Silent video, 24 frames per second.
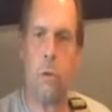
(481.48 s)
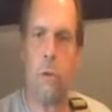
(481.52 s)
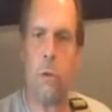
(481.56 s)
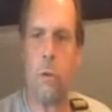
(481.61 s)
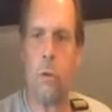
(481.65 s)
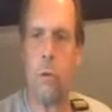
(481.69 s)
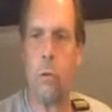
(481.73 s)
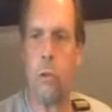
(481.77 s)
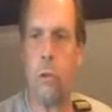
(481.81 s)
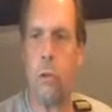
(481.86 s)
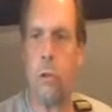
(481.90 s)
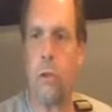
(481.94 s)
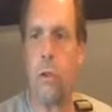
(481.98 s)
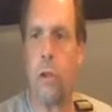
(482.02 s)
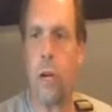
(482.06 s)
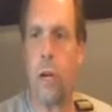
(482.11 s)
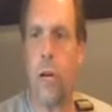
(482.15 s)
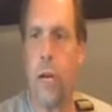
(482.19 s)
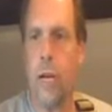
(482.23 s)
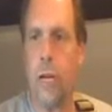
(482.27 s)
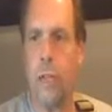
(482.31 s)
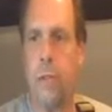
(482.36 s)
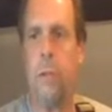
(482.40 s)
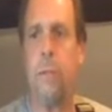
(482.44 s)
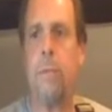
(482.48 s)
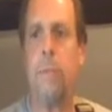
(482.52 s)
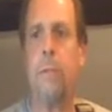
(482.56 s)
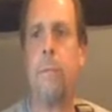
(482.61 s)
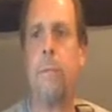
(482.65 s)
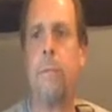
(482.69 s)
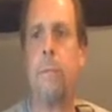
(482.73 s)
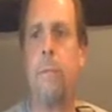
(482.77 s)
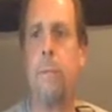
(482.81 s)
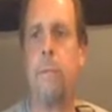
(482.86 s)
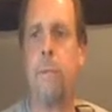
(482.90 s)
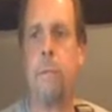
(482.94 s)
is called a triad,
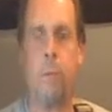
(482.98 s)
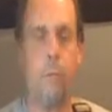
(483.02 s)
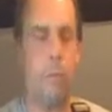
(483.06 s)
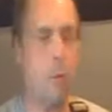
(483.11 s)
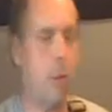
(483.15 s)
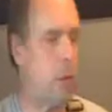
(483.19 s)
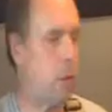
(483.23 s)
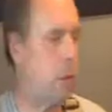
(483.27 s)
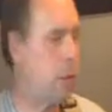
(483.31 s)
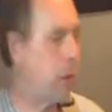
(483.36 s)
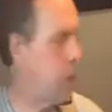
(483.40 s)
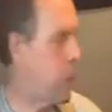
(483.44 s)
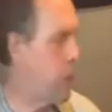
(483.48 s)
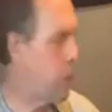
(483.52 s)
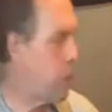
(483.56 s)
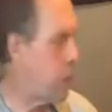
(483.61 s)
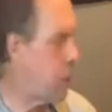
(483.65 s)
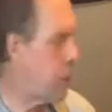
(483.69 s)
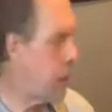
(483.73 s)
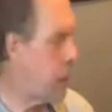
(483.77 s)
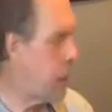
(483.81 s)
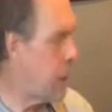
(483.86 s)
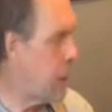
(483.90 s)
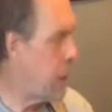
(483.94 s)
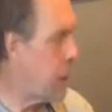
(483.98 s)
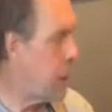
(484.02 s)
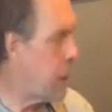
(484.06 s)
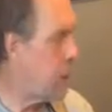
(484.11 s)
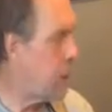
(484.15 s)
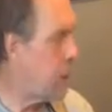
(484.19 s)
from the Greek for 3,